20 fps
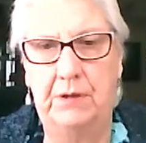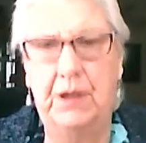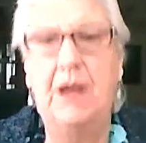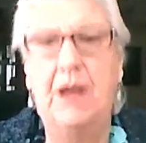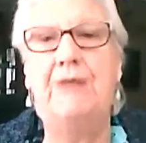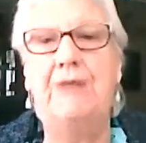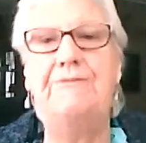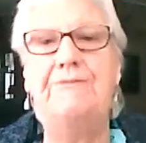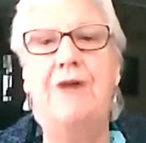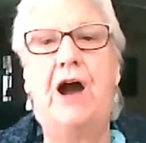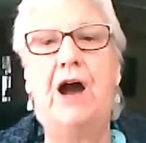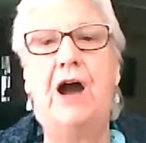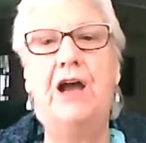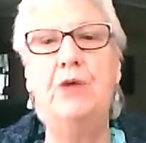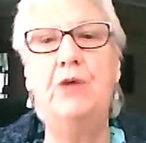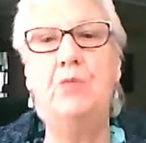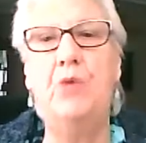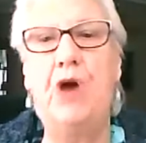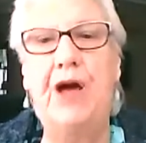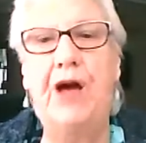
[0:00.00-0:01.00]
If I
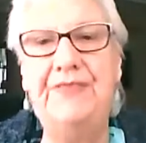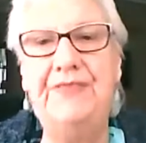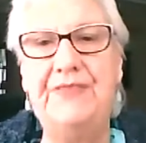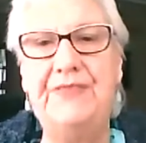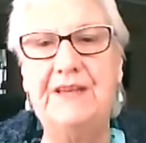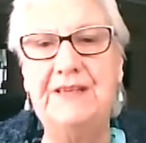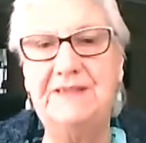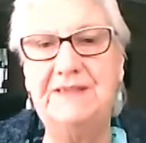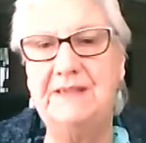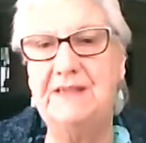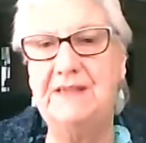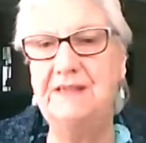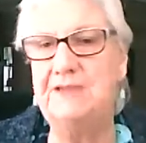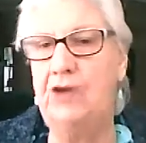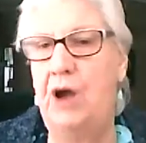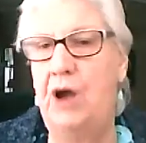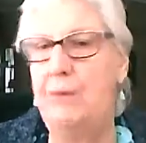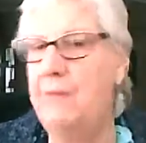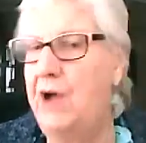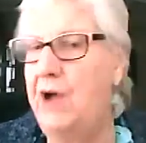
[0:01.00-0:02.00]
want this, it is
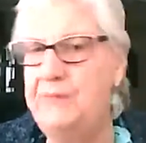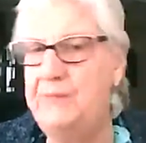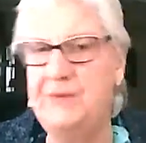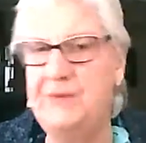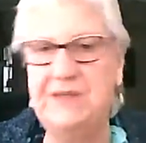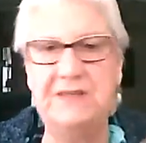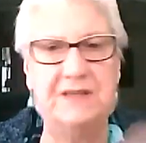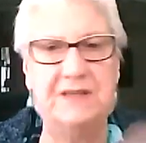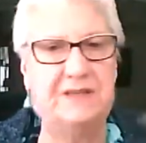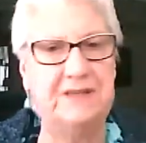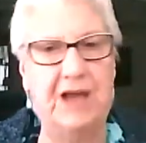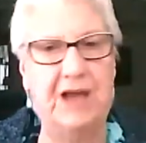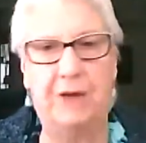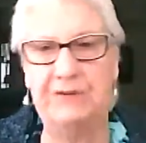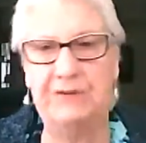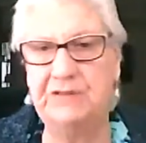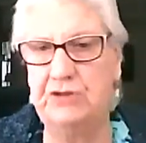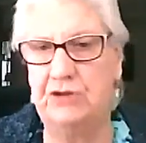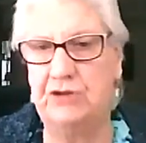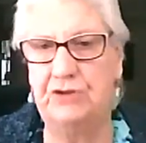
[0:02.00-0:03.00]
not my business how
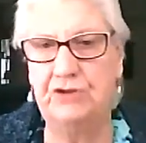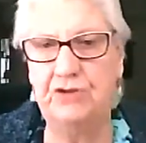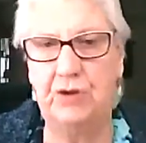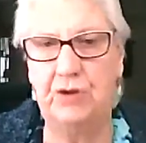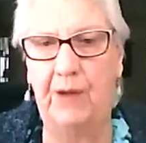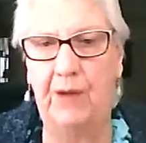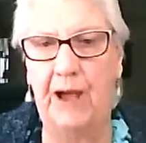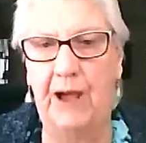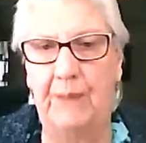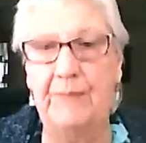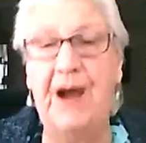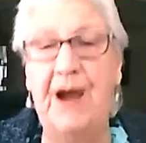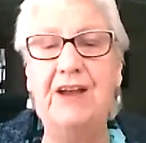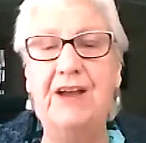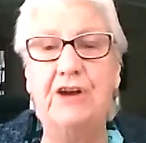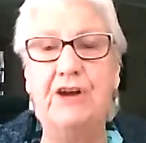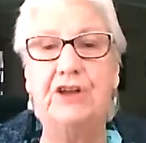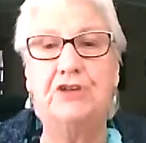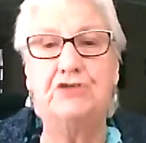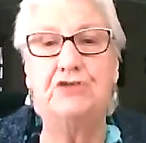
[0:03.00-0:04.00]
it's going to show up. I've
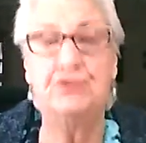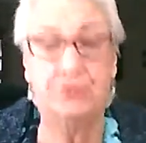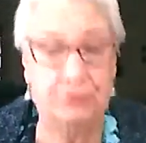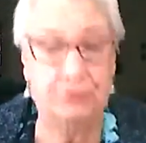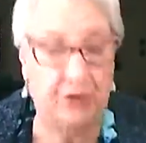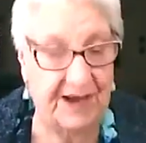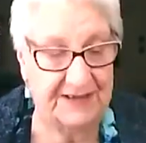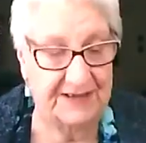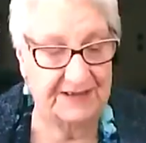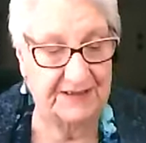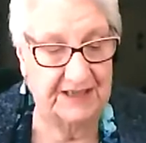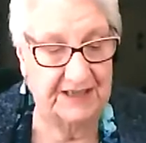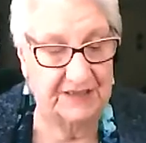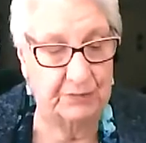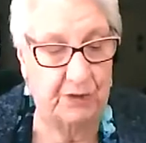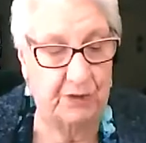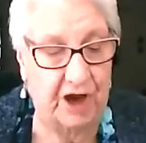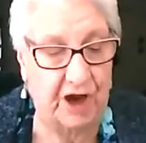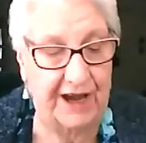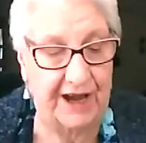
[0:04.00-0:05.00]
got to trust. That's
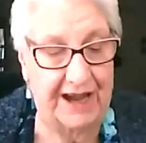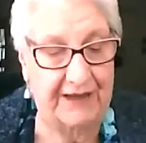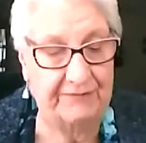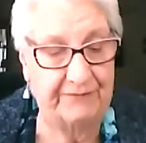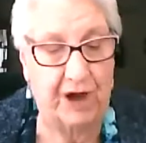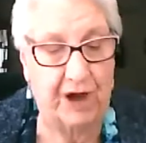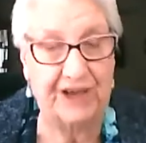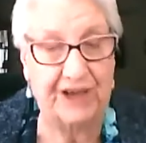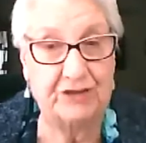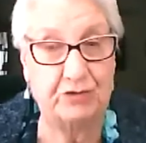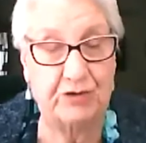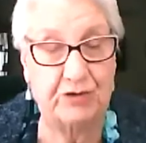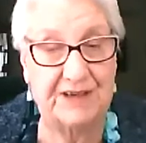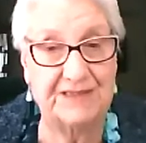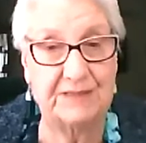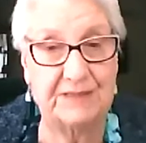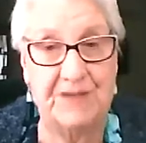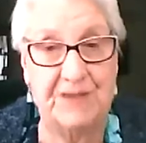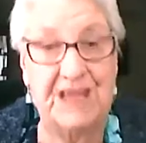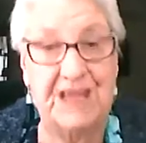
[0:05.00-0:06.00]
what I have. I
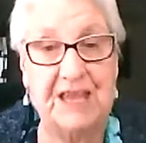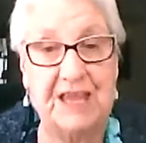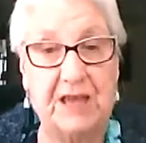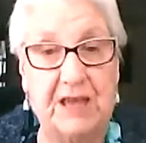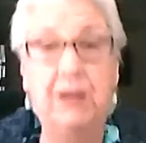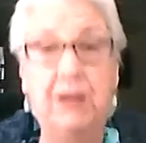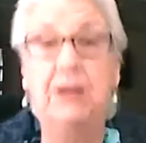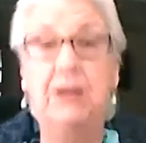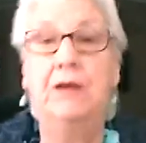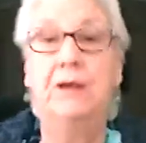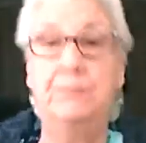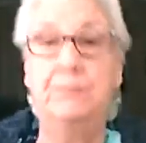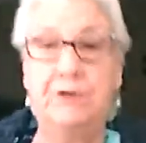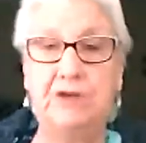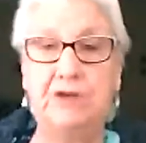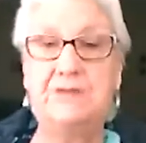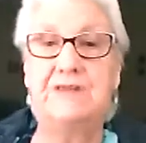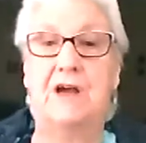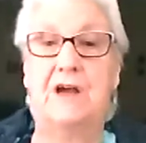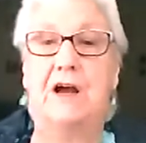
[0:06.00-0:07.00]
trust me
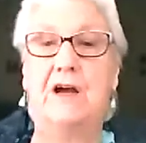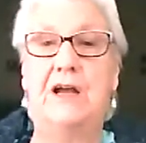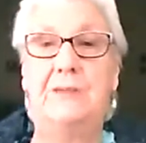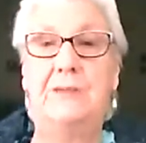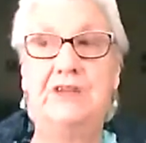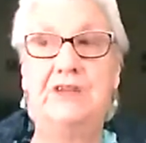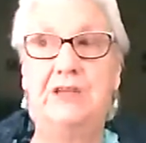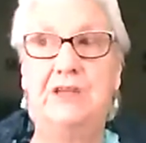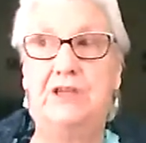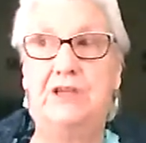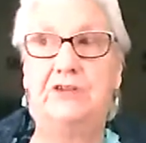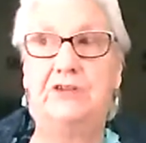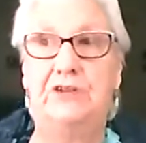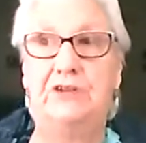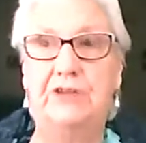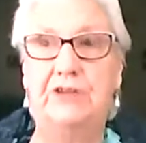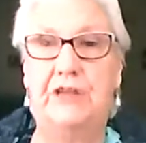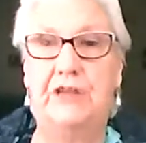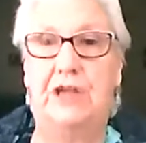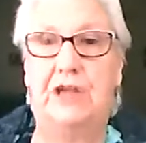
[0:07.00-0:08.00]
because I'm connected
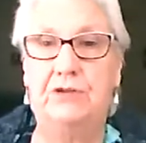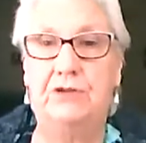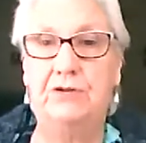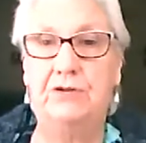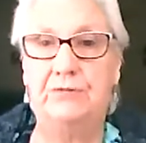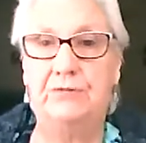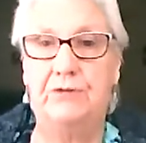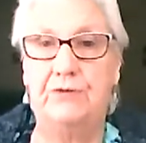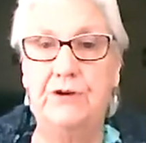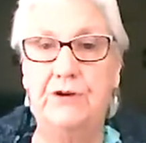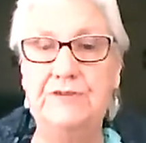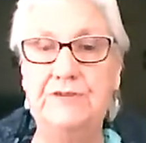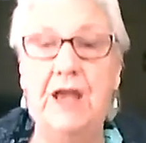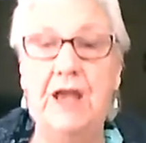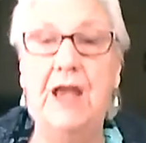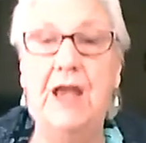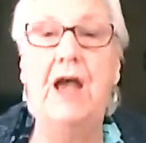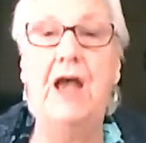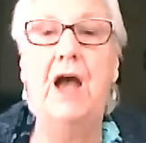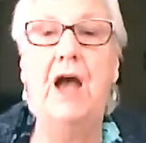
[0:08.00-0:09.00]
to that universe.
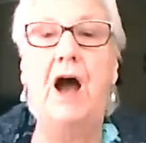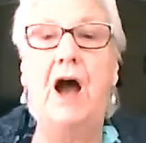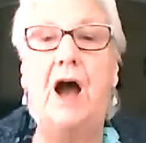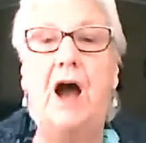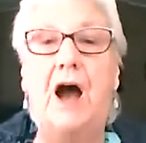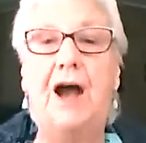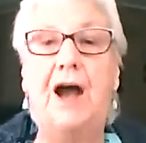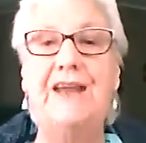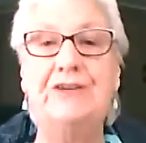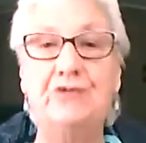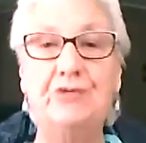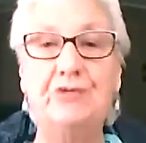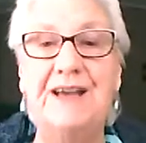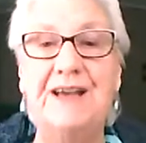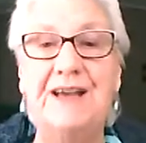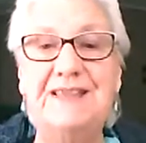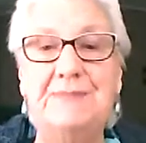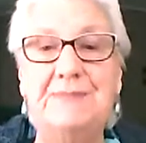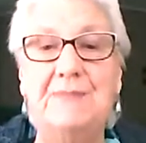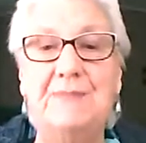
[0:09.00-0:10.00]
I
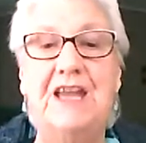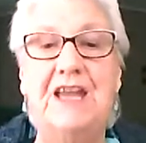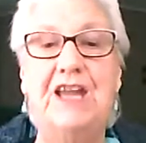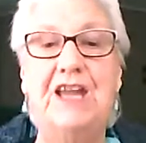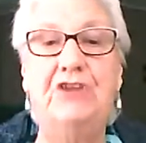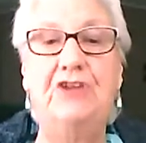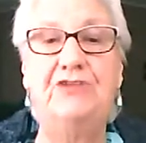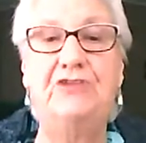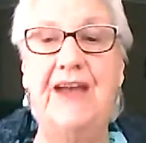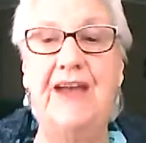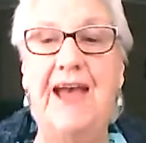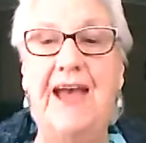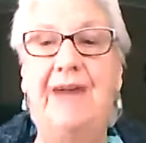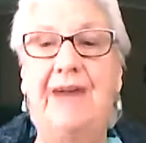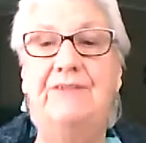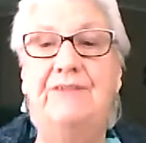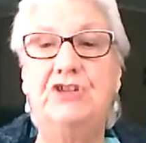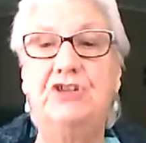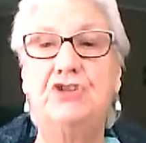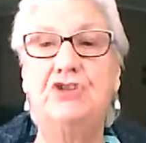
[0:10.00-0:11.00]
trust me to
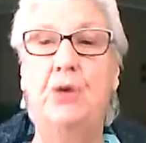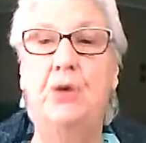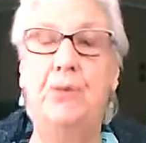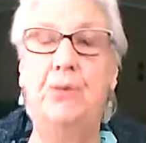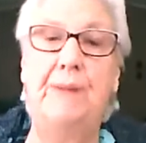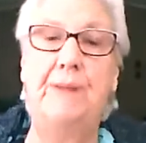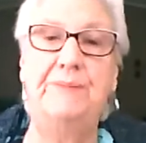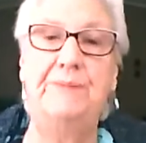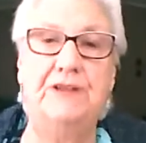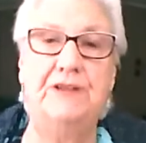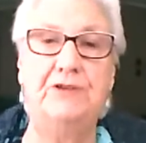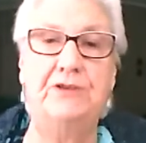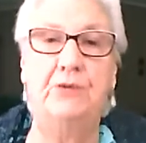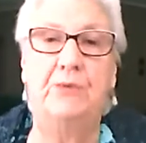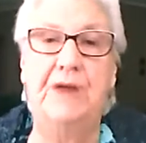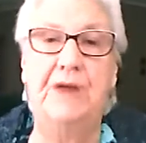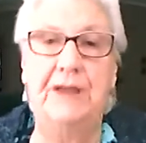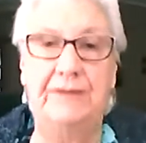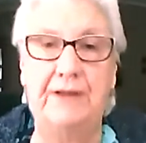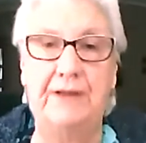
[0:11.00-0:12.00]
have it show up in the
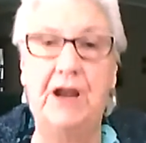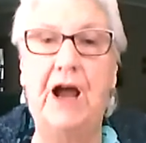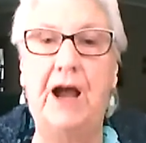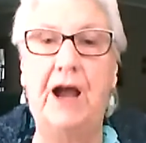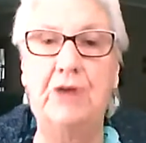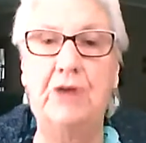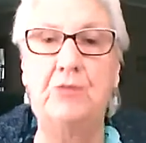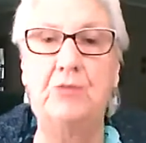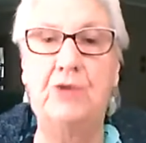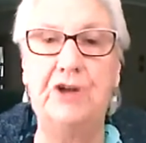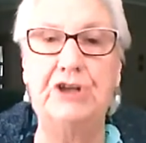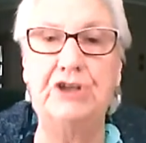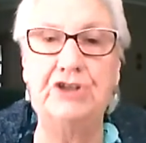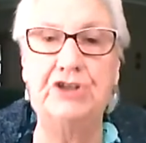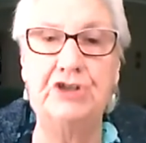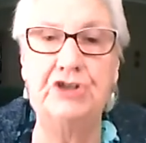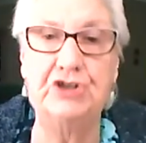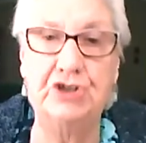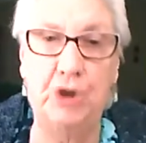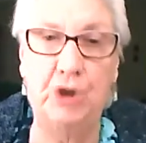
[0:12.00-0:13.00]
way that I want it
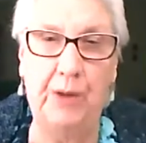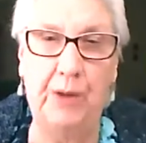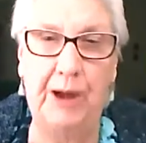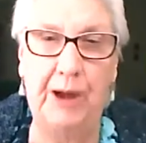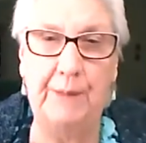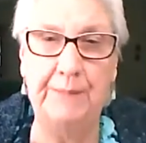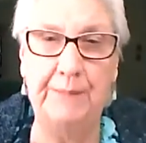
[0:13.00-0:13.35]
to show up.